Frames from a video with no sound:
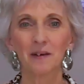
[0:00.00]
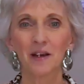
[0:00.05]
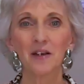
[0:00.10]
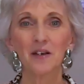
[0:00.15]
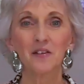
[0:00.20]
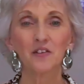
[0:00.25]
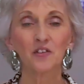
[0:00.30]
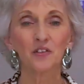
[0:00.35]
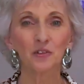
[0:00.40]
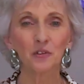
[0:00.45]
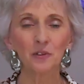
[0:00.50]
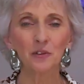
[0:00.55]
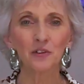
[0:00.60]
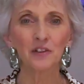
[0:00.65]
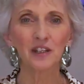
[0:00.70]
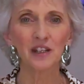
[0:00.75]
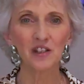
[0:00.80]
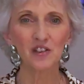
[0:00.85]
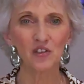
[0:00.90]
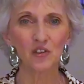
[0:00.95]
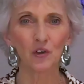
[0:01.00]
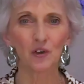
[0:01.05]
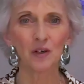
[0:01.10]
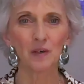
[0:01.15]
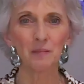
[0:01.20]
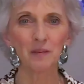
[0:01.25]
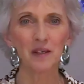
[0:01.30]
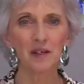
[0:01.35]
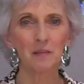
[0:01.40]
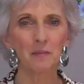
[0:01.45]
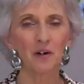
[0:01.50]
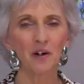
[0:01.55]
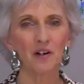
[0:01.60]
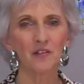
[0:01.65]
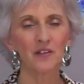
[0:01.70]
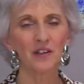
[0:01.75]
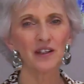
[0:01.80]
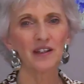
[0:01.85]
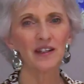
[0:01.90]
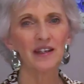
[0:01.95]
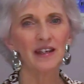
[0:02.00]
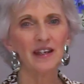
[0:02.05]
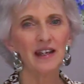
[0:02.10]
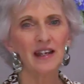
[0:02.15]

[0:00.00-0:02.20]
I truly enjoyed being a part of it.